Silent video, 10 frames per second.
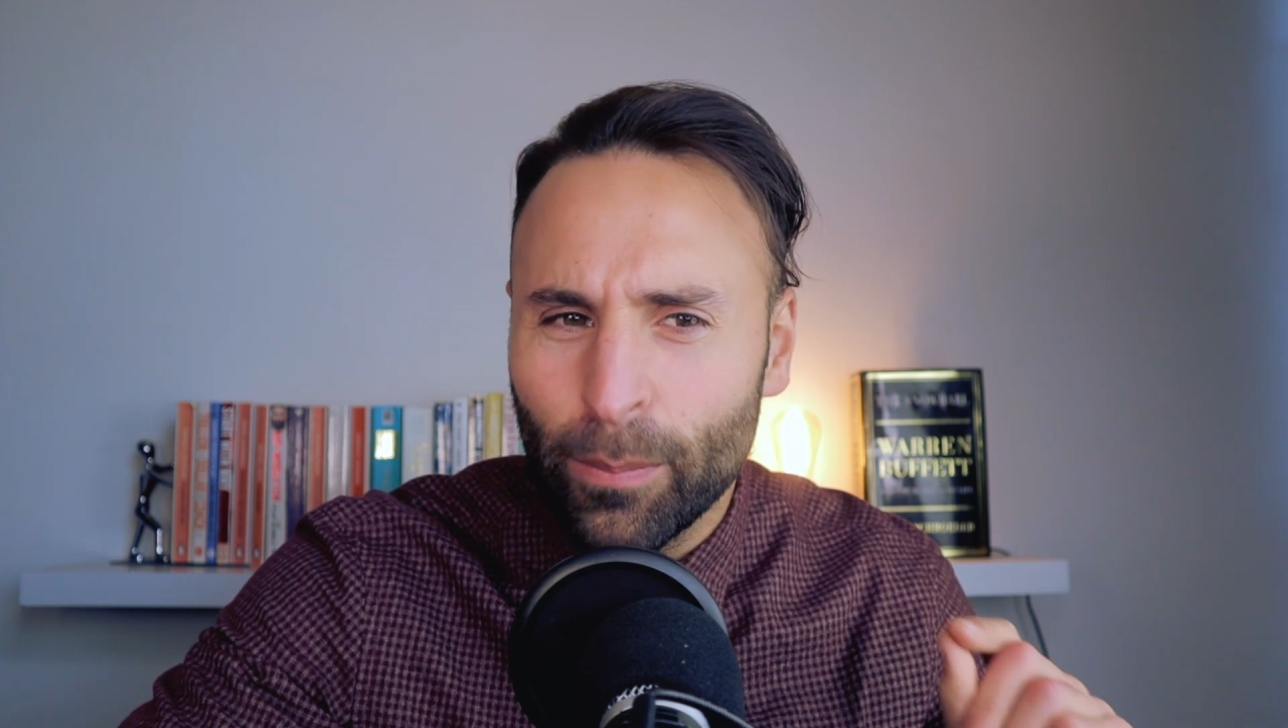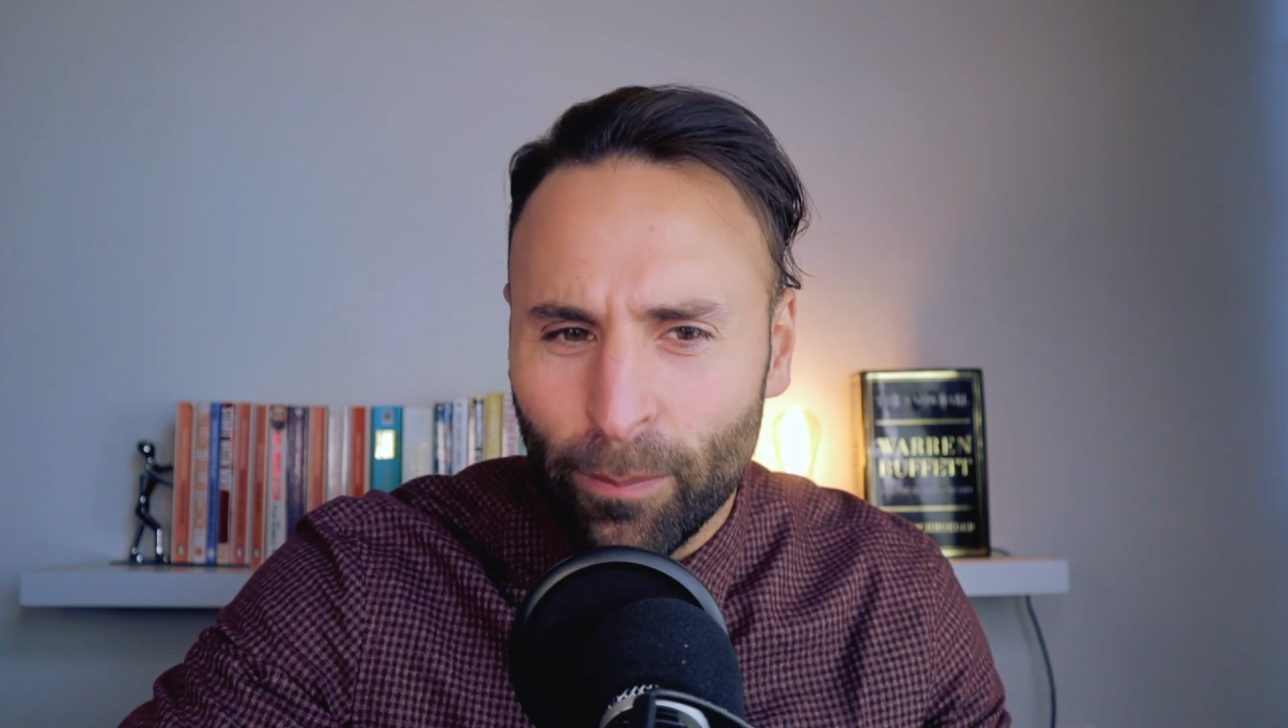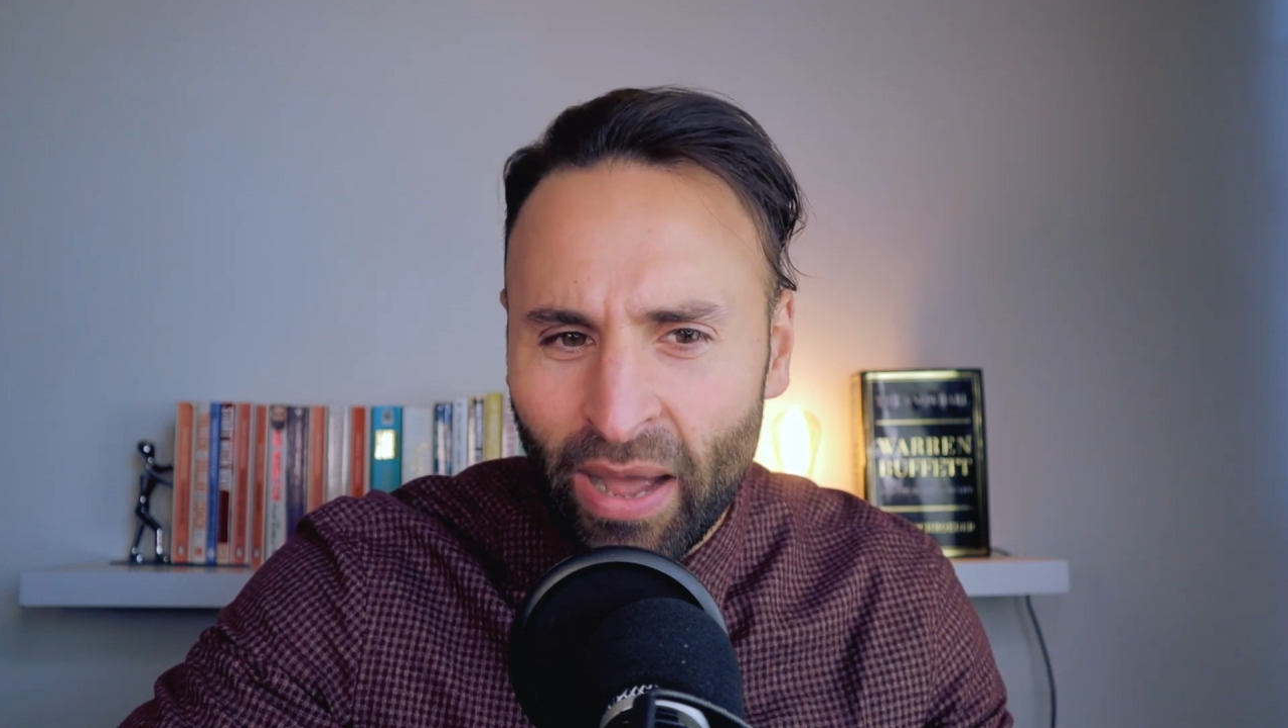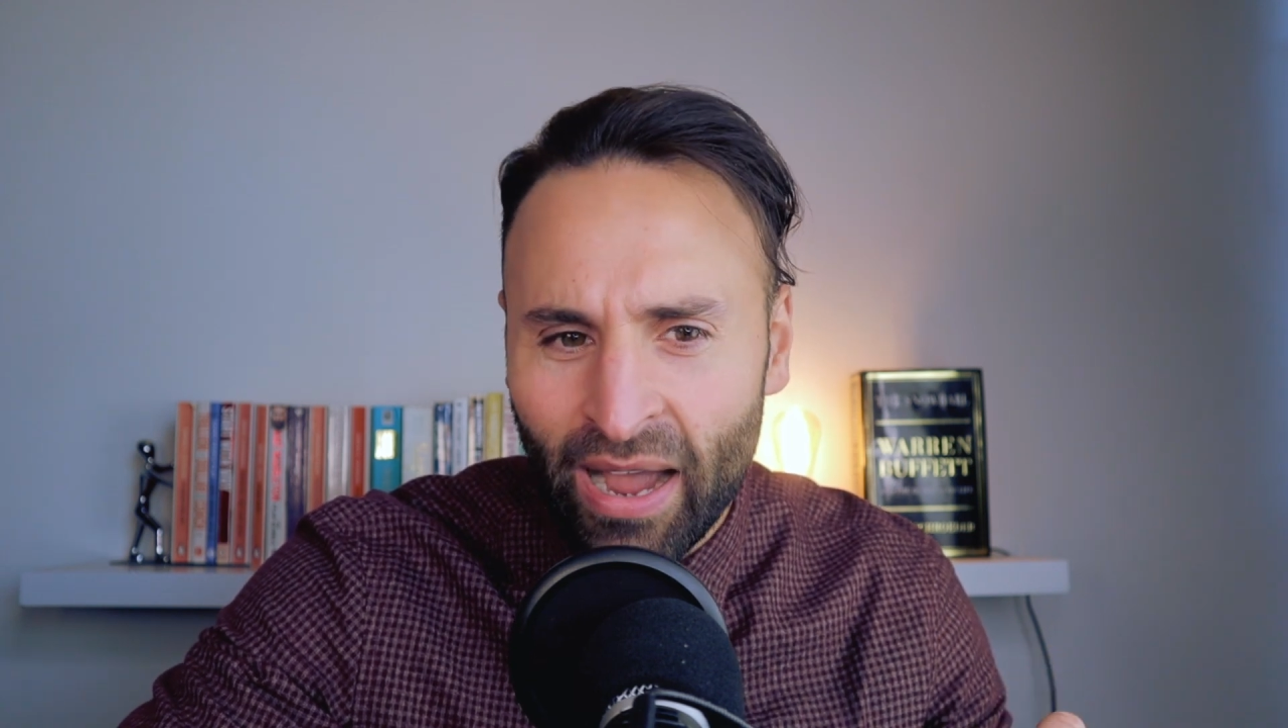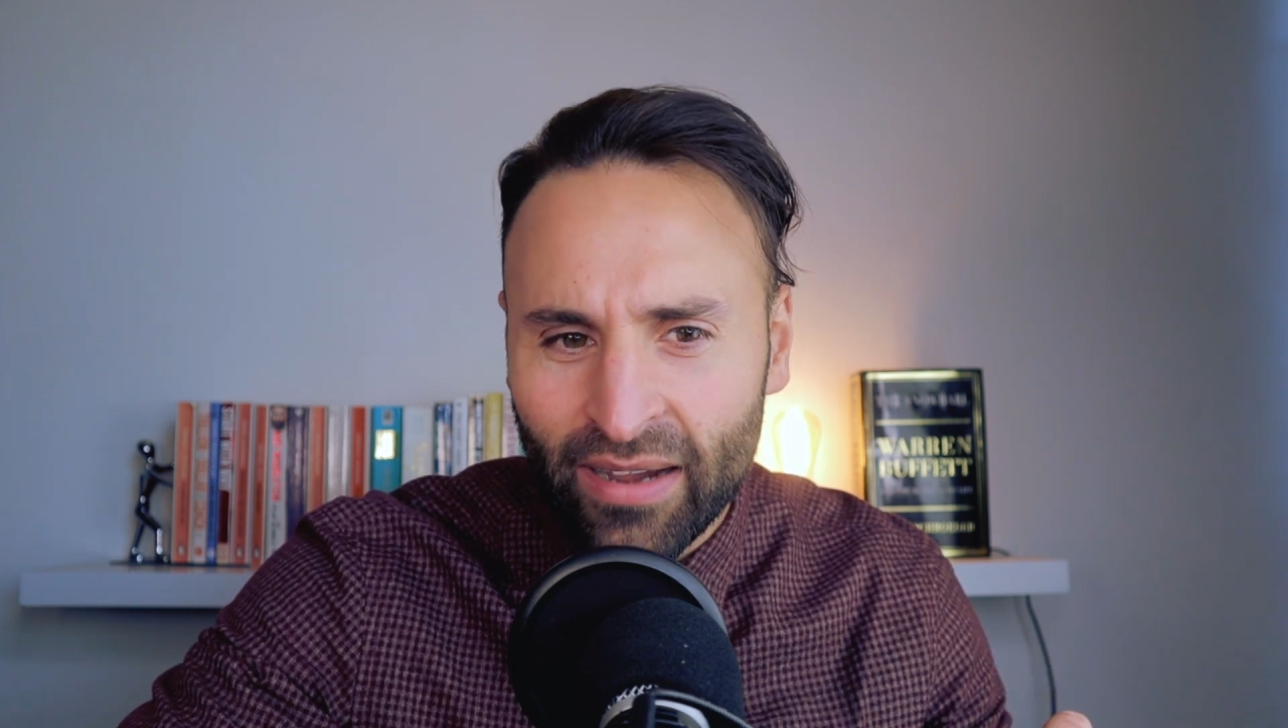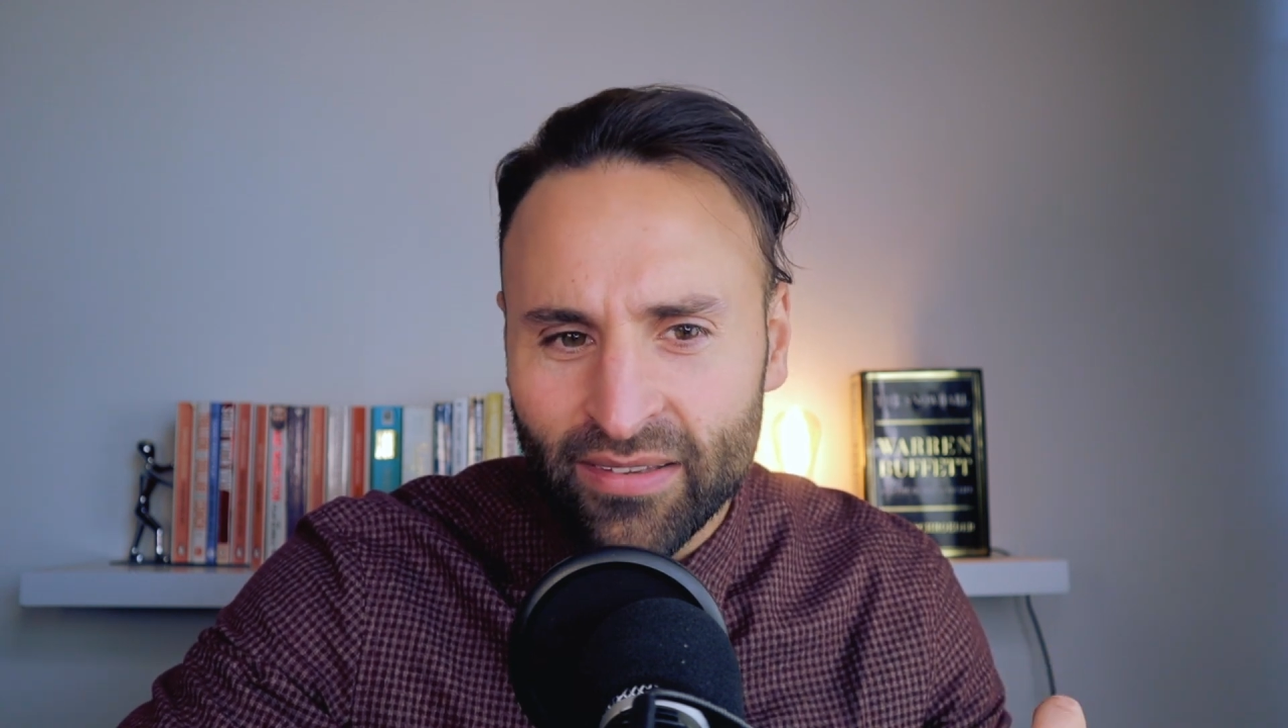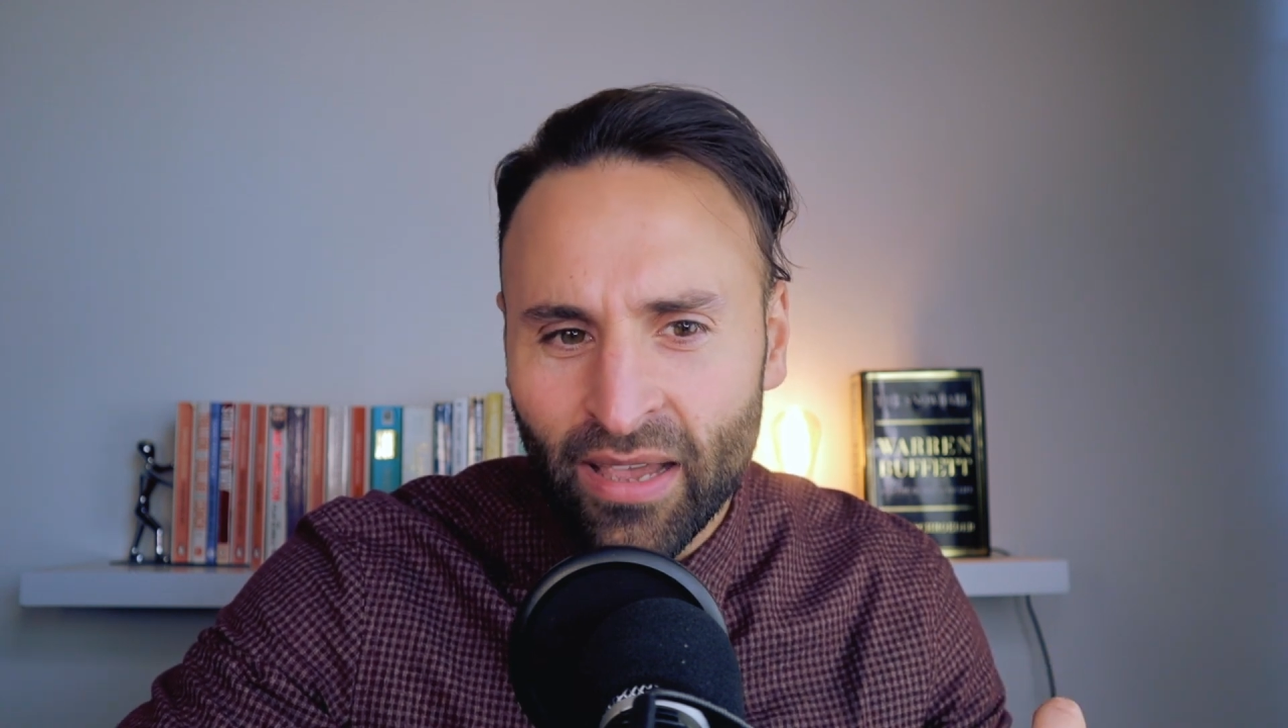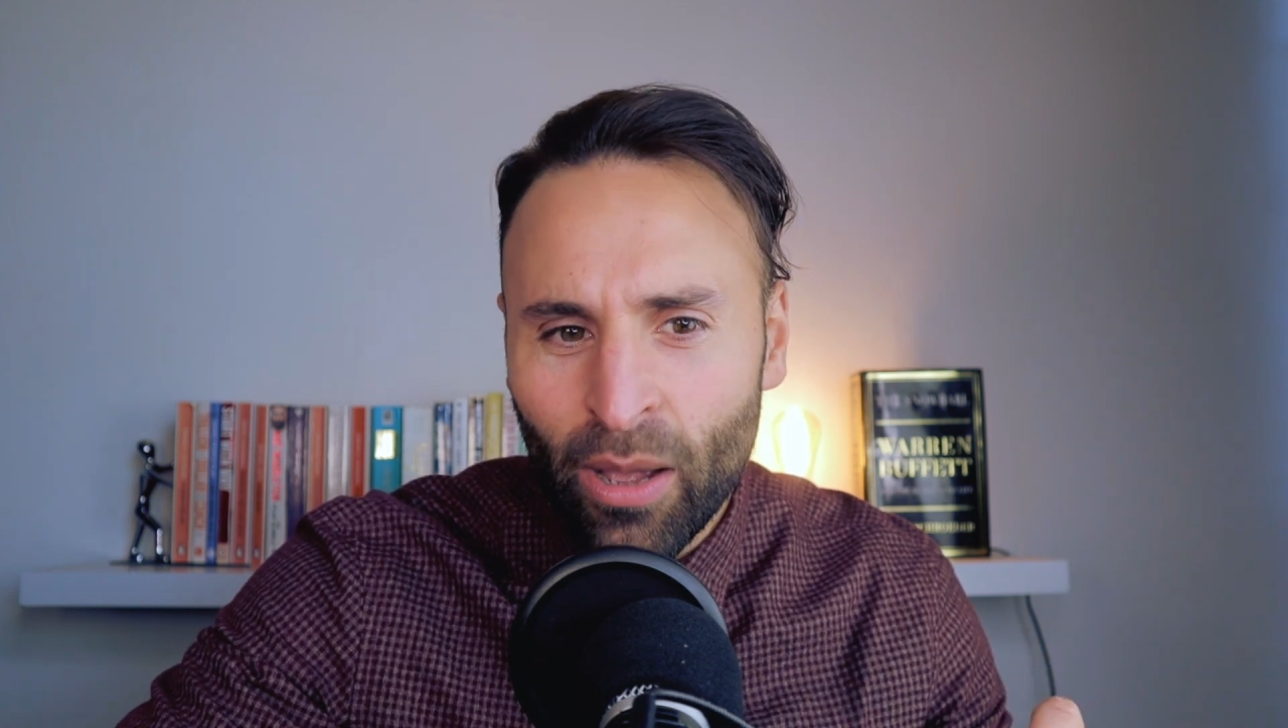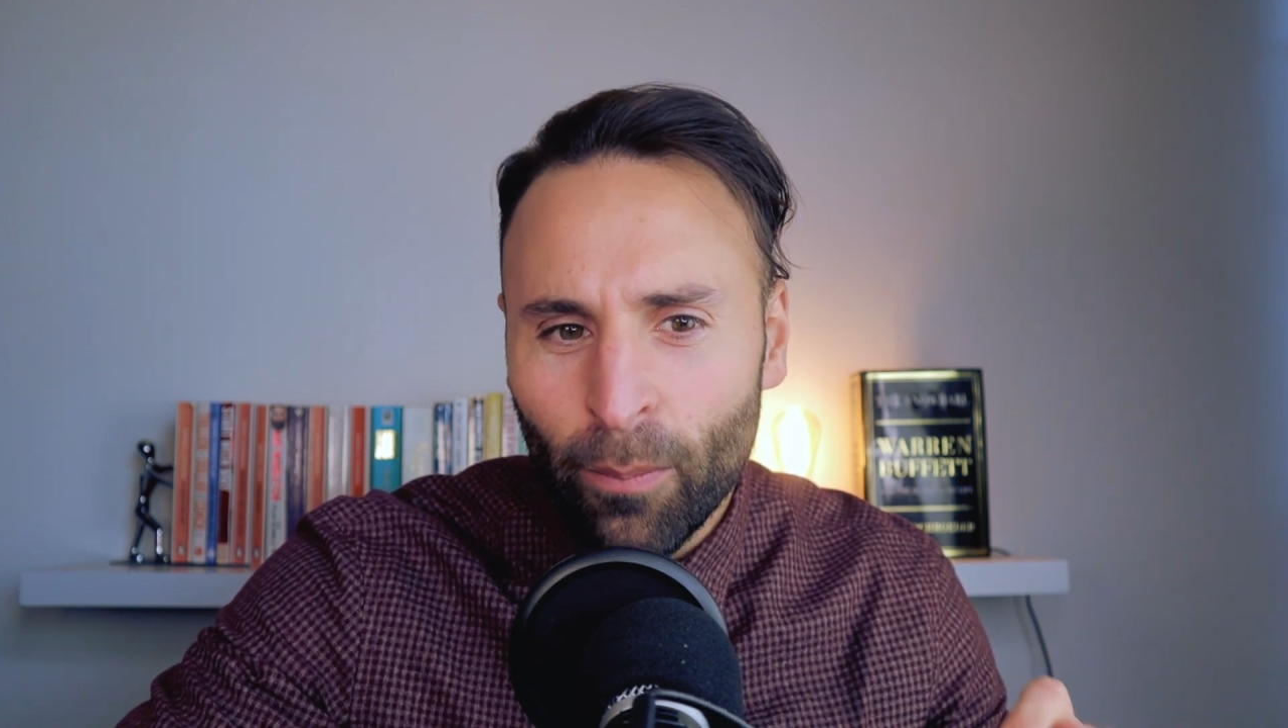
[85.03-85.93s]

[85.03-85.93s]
backed